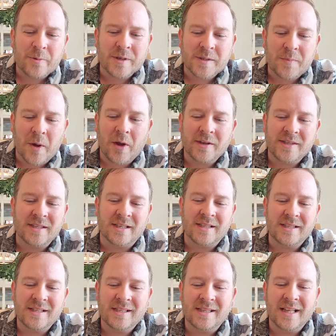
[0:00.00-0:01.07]

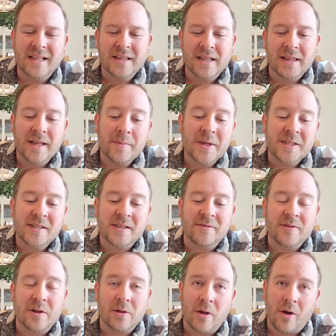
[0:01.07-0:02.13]
responses than the limits
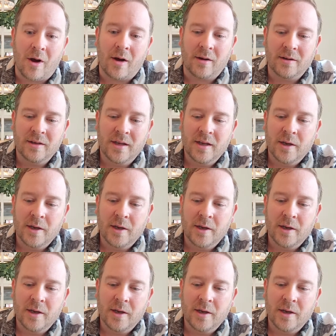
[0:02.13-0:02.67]
of the law.